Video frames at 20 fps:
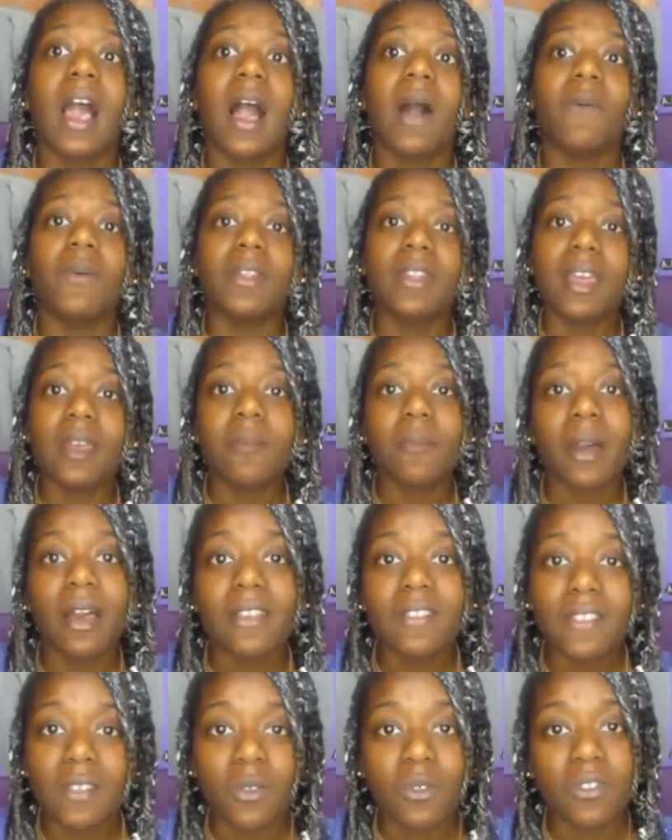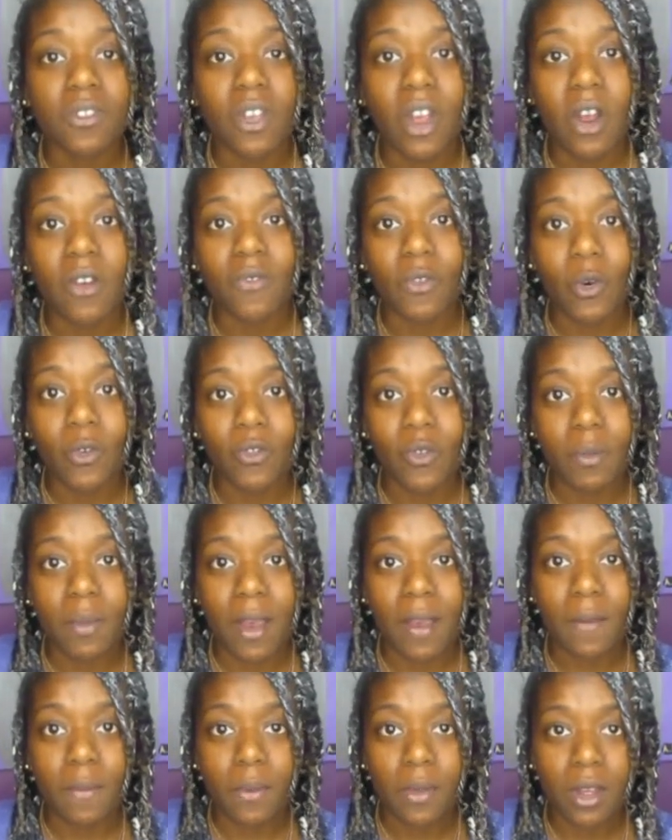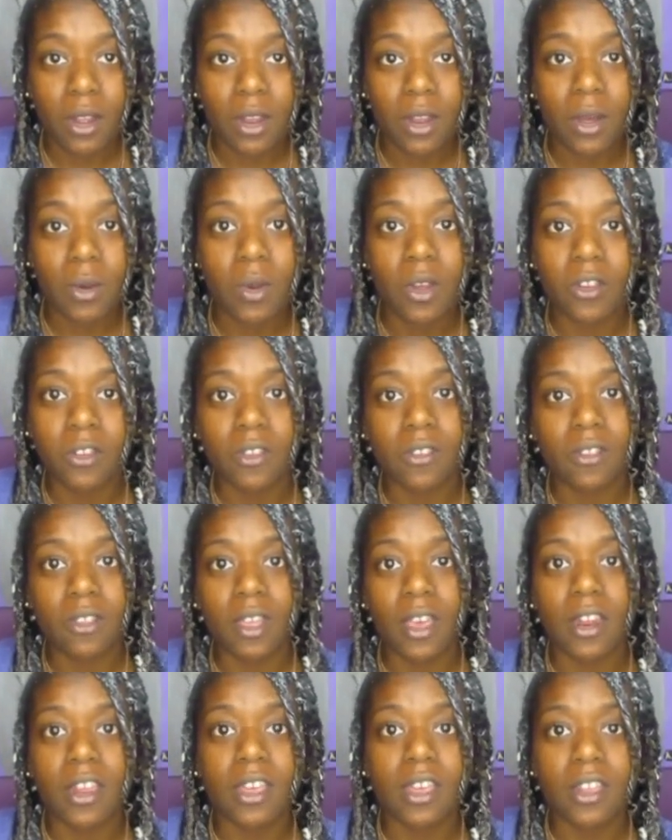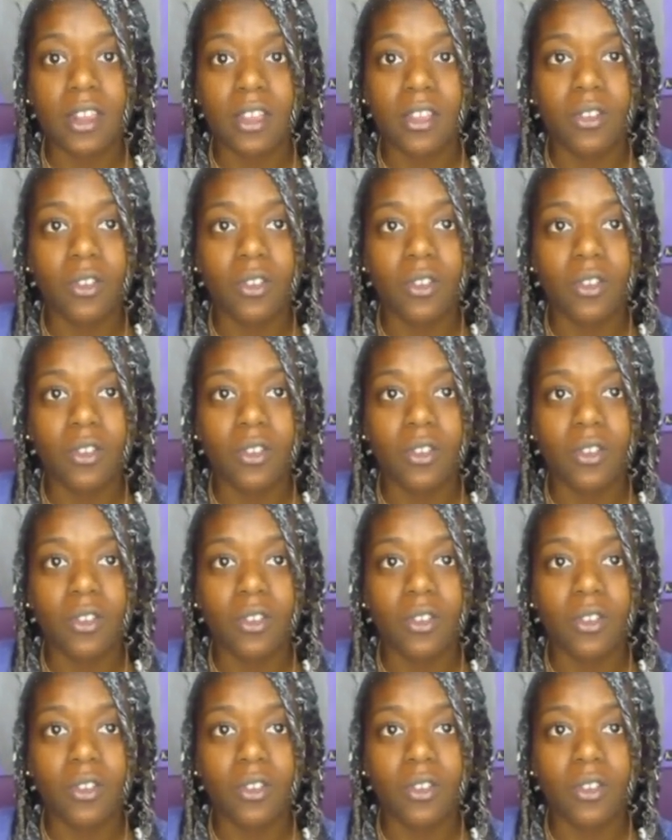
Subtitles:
I would lay my silk scarf over my pillow and just let it,